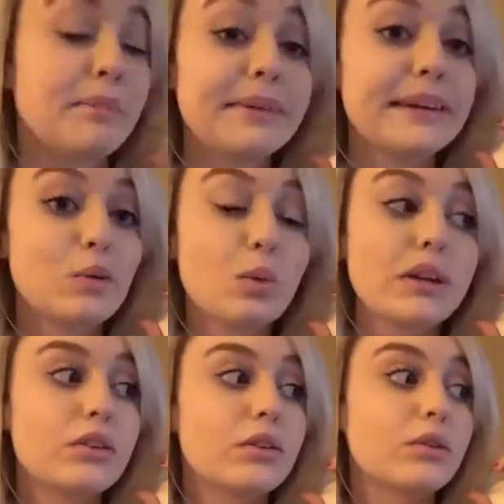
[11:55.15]
But we
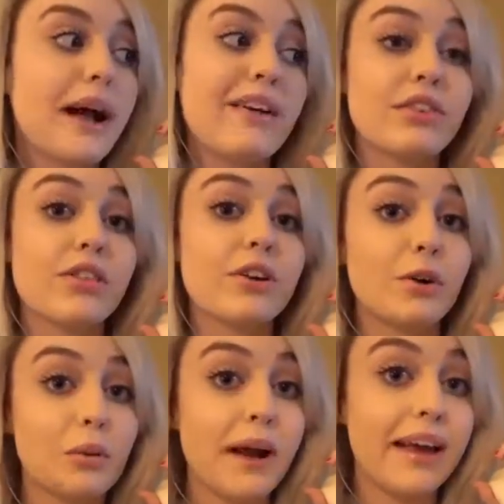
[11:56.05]
do have to throw
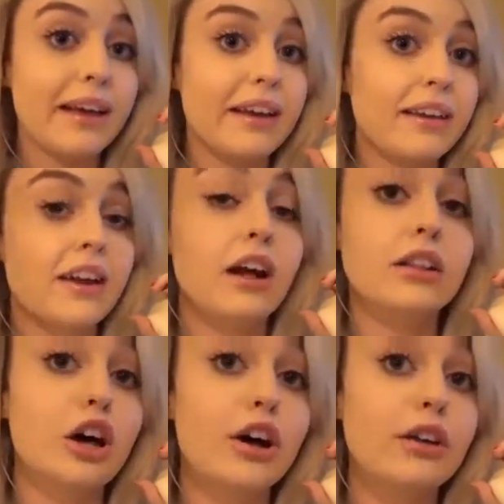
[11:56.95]
away a
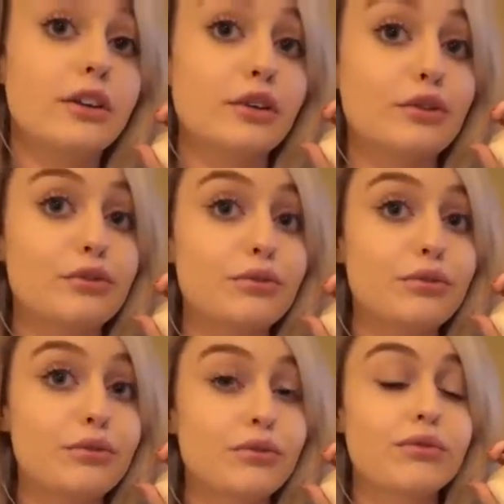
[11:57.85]
lot of
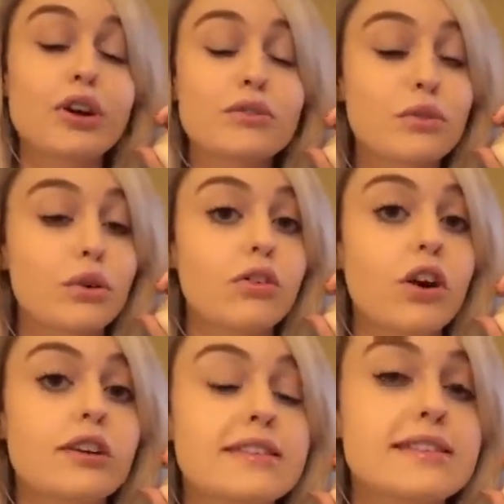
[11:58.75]
frozen thawed
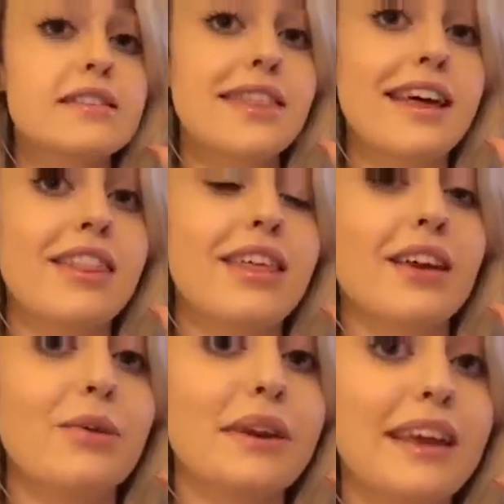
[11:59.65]
rodents that they
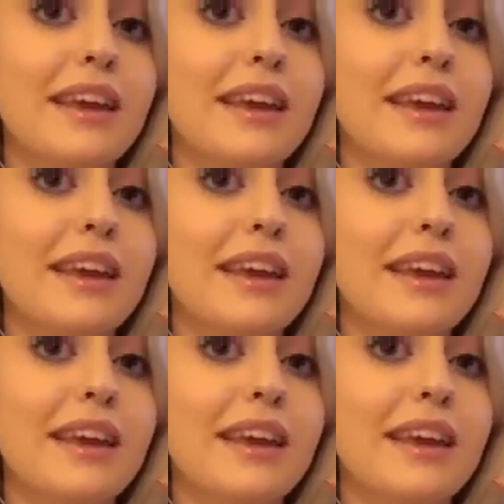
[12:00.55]
don't want to